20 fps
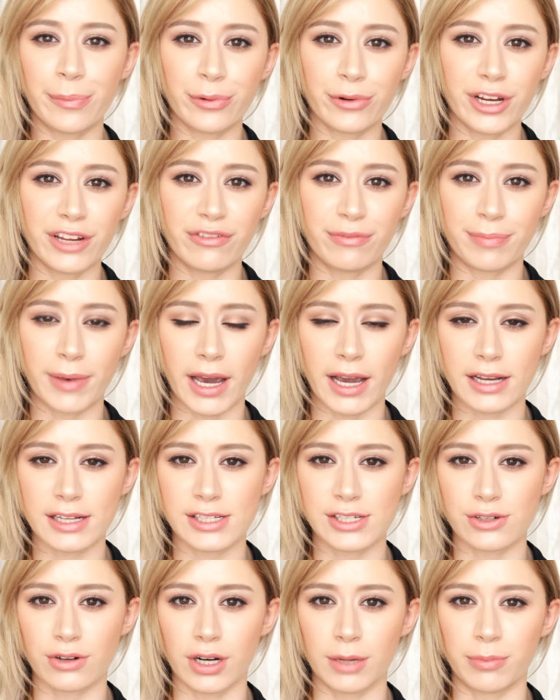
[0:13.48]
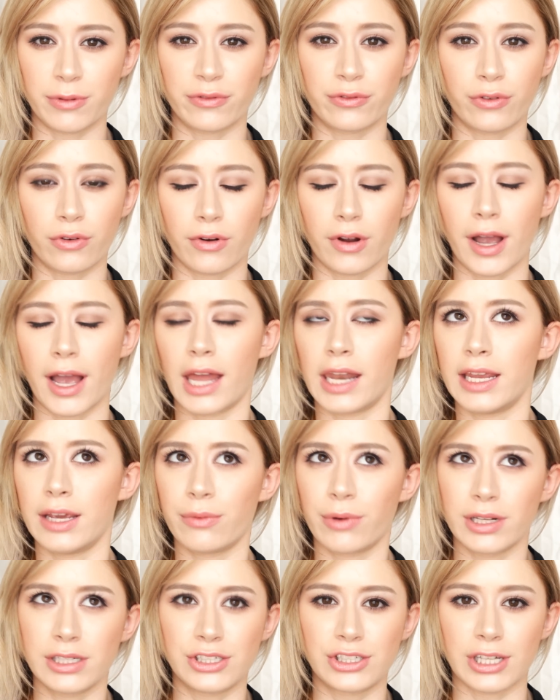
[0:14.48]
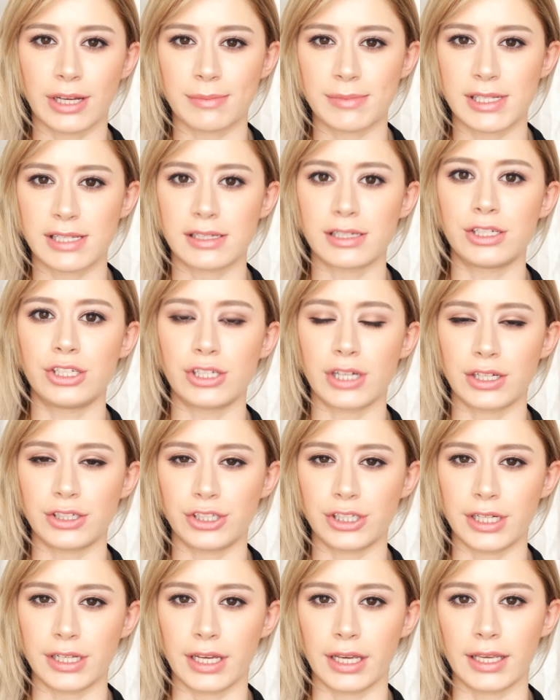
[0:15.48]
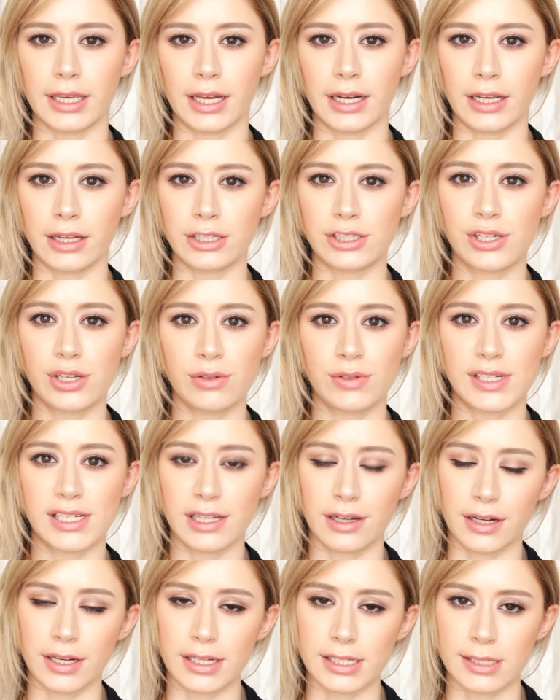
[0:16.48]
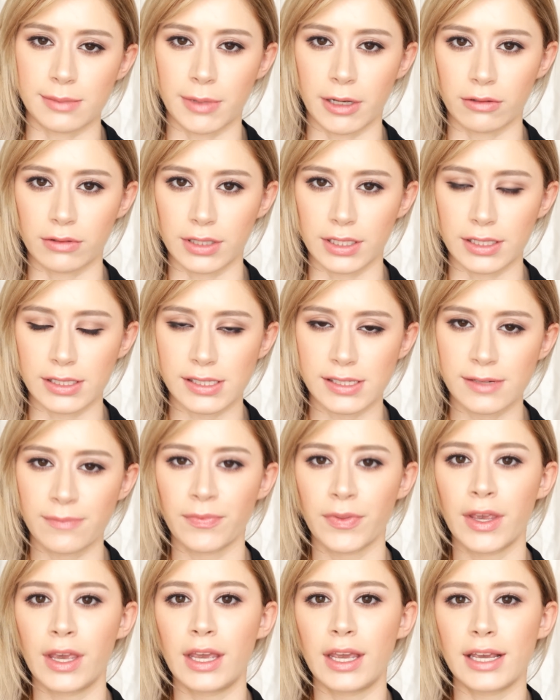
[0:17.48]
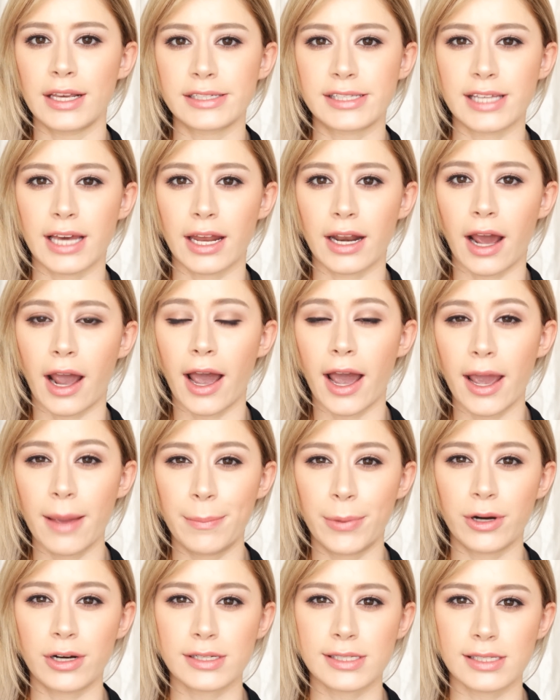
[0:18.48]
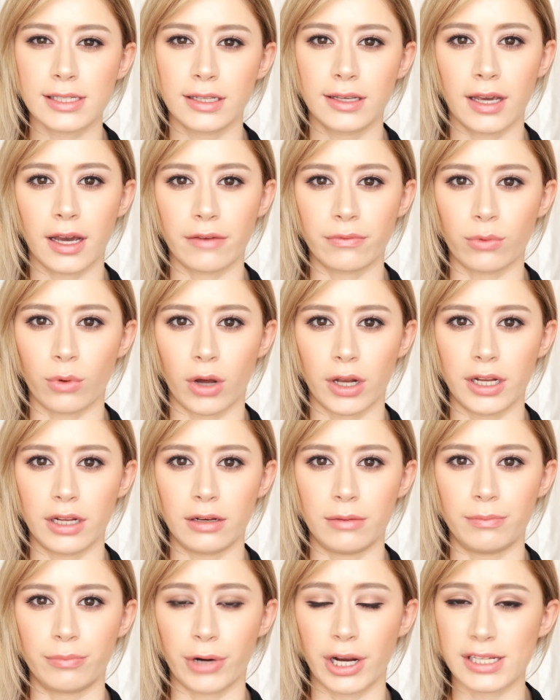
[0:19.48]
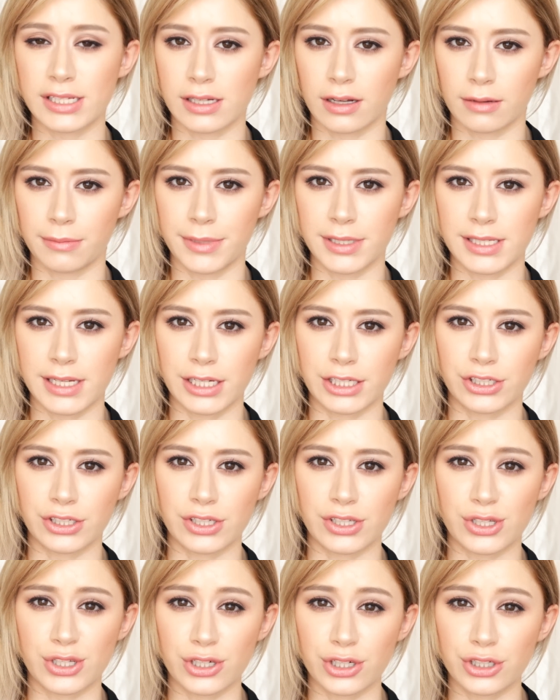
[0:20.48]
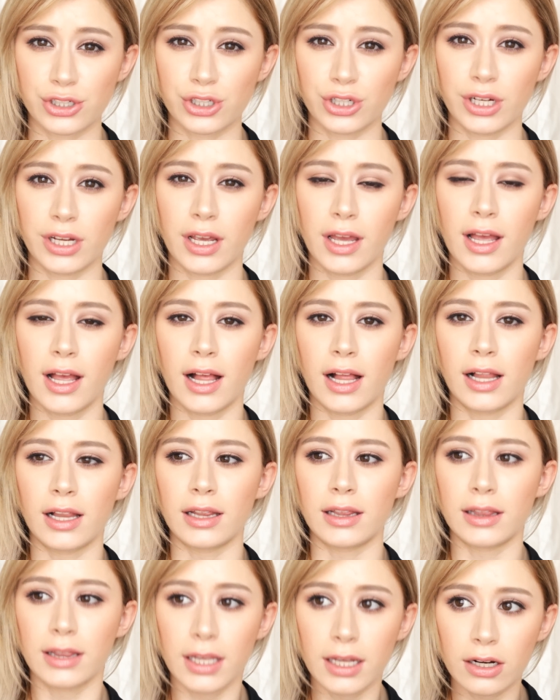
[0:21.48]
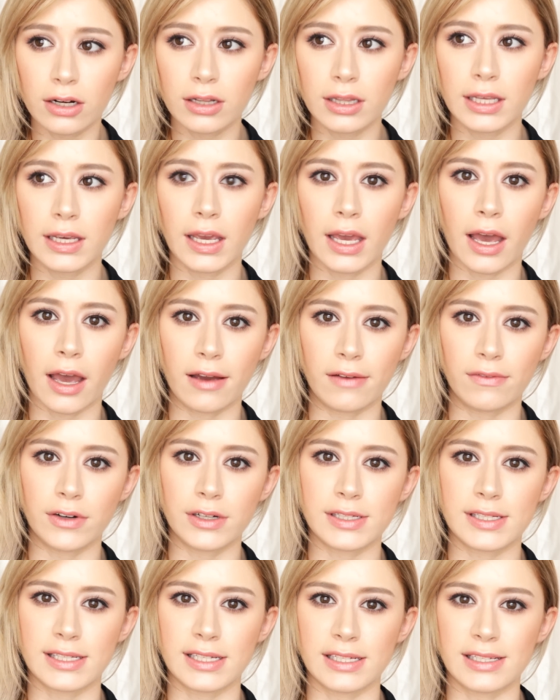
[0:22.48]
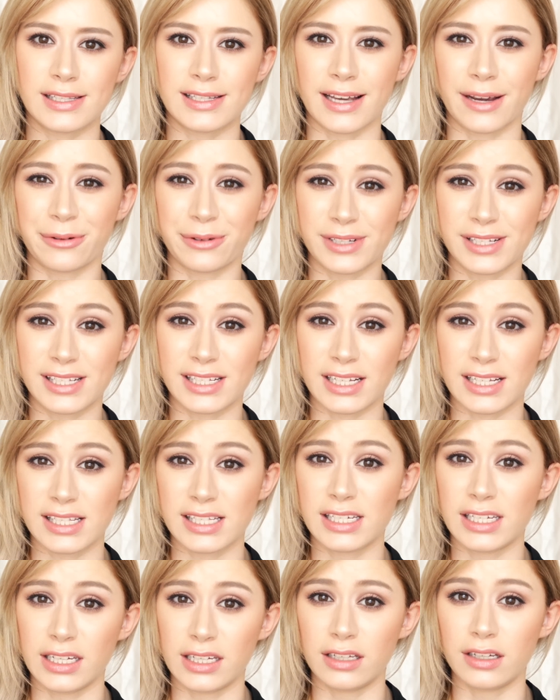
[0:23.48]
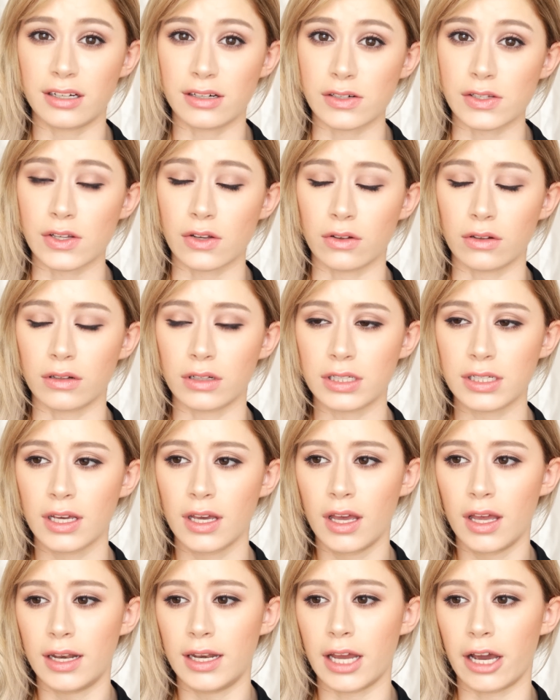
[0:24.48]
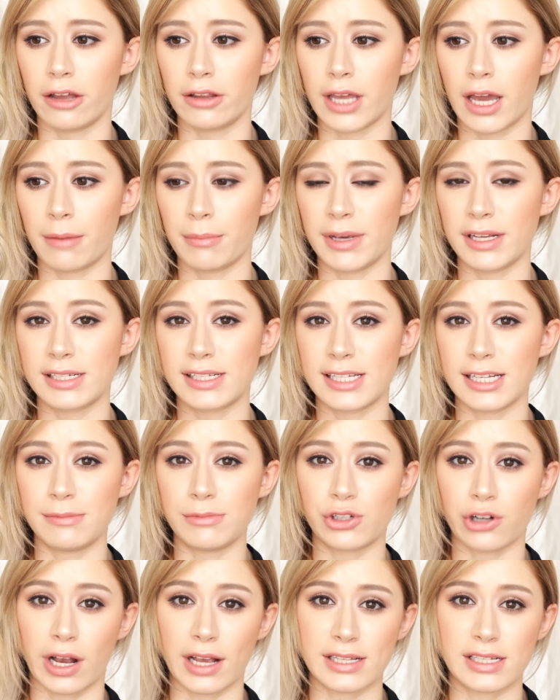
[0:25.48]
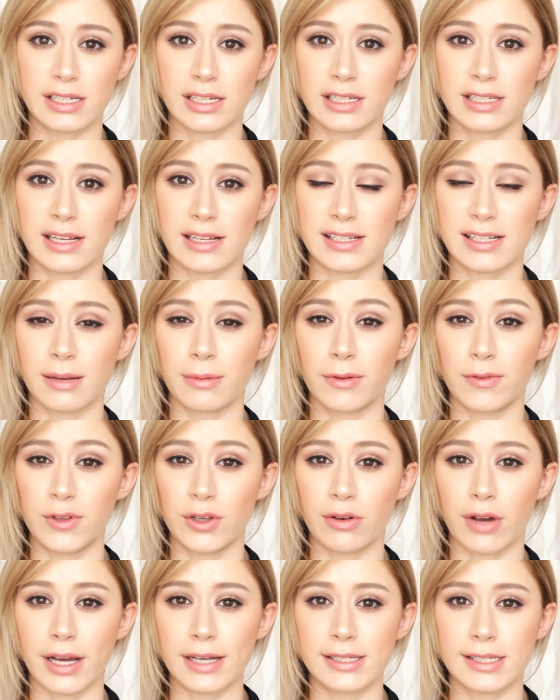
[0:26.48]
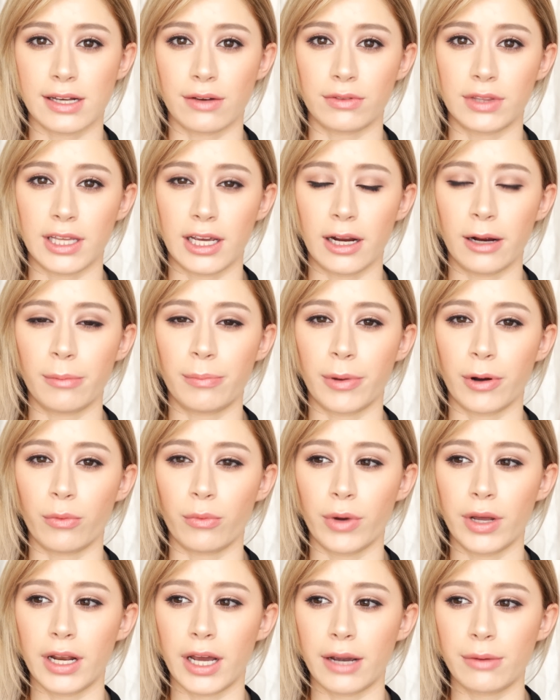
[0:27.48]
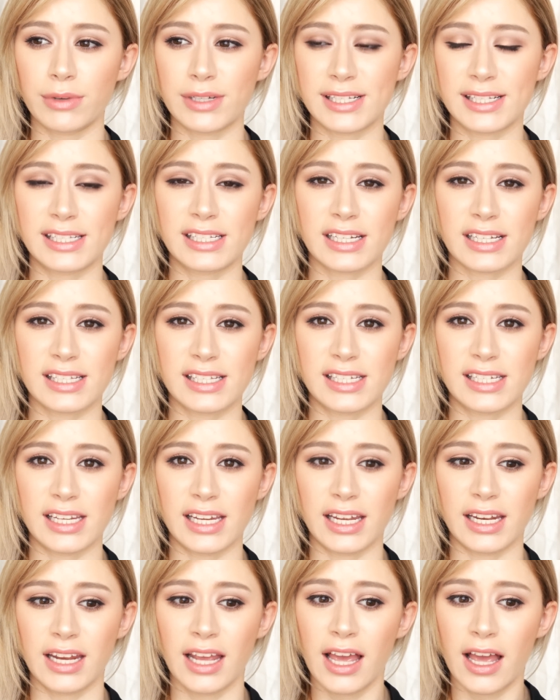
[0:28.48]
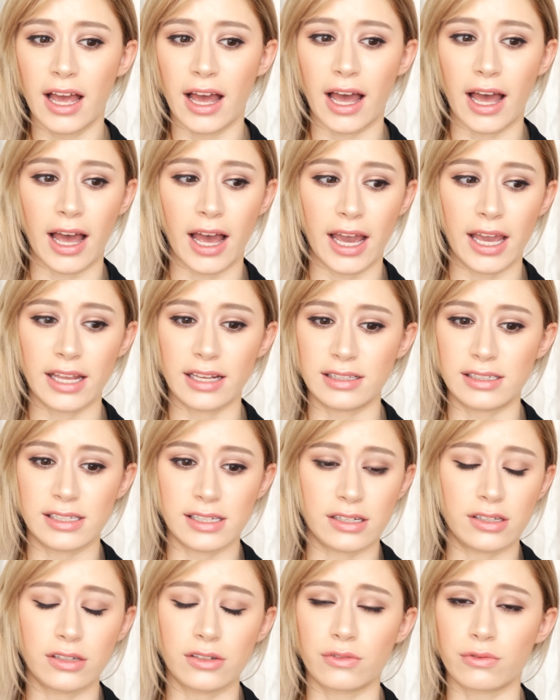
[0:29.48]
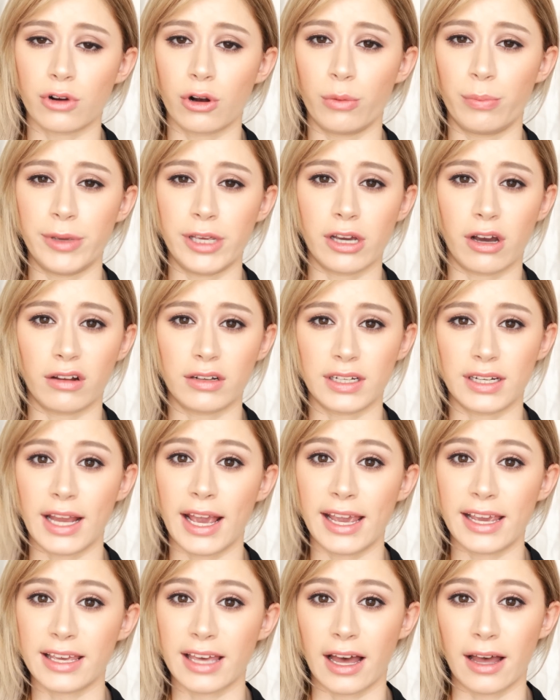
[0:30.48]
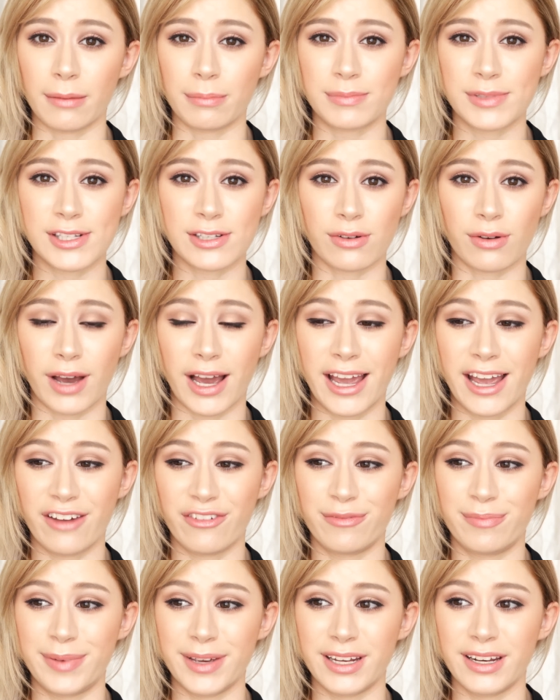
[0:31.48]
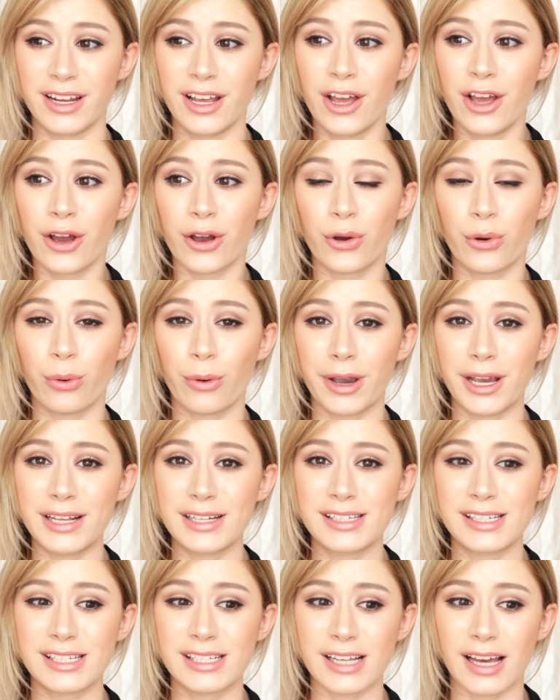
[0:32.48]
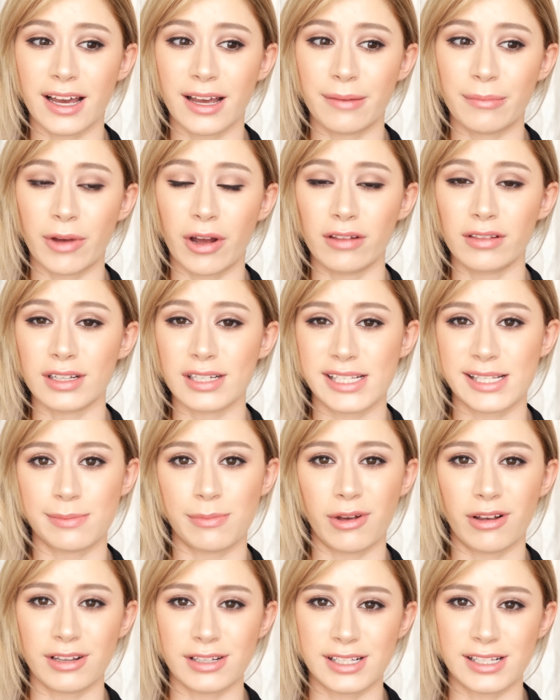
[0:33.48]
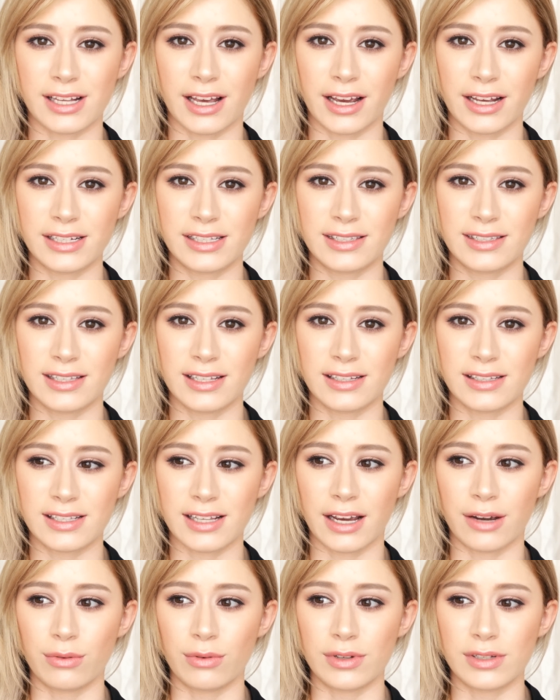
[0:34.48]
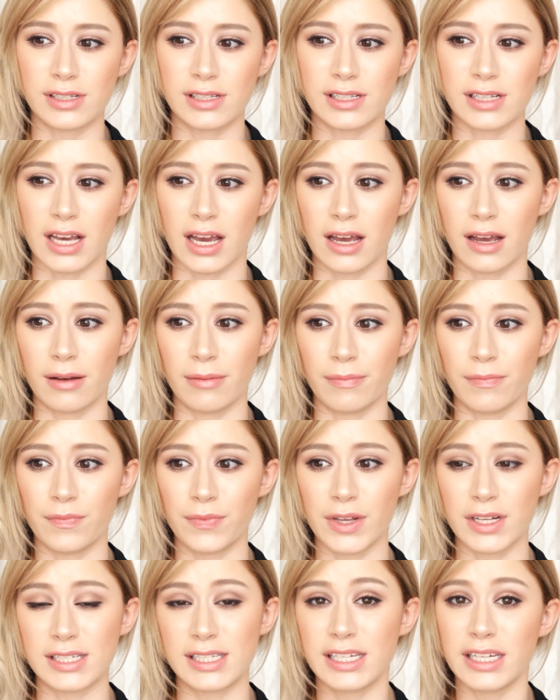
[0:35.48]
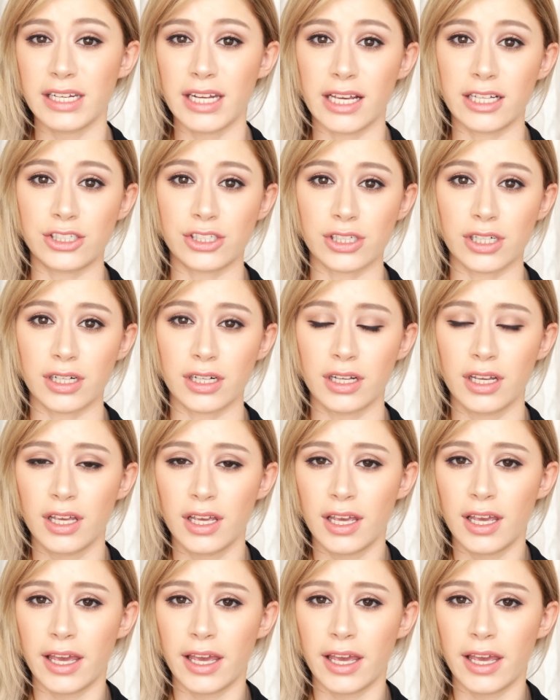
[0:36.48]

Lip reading: brief backstory before anyone jumps to judging and getting too serious about this is that I personally have wanted breast augmentation surgery literally ever since I was 16 years old. Now that may seem drastic to some of you guys out there, but when I was 16, I didn't grow beyond an A cup. So I have been quite on the small side since I was a teenager.